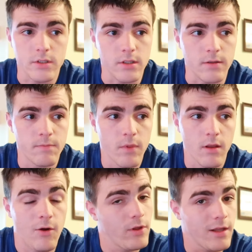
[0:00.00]
I
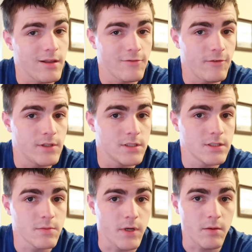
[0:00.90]
only had like 50
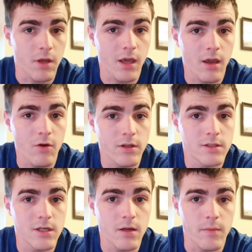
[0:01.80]
cents in my bank account at the
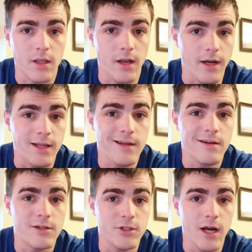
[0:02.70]
time and I
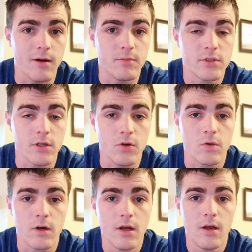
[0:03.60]
needed a job.
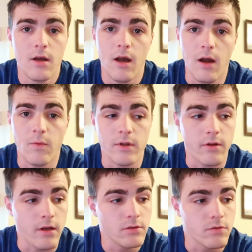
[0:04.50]
So I went
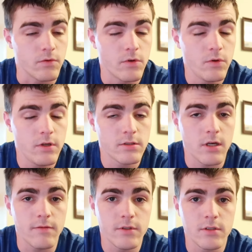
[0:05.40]
down to the recruiter's
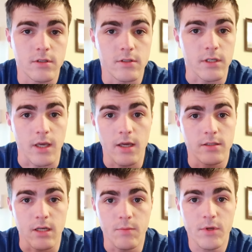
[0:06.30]
office and I was like, hey,
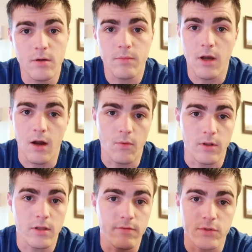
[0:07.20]
sign me up, I want
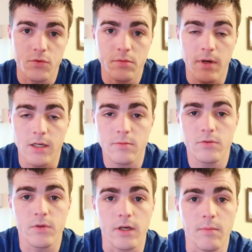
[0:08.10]
to leave as soon as
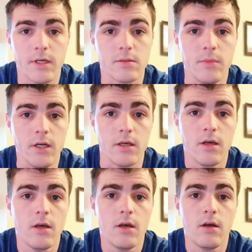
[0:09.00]
possible so I can make some money,
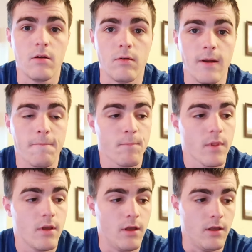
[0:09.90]
right?
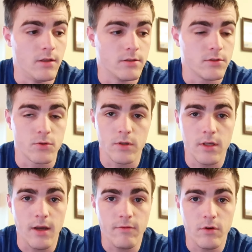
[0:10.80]
And
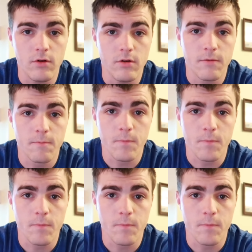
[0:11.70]
shortly after,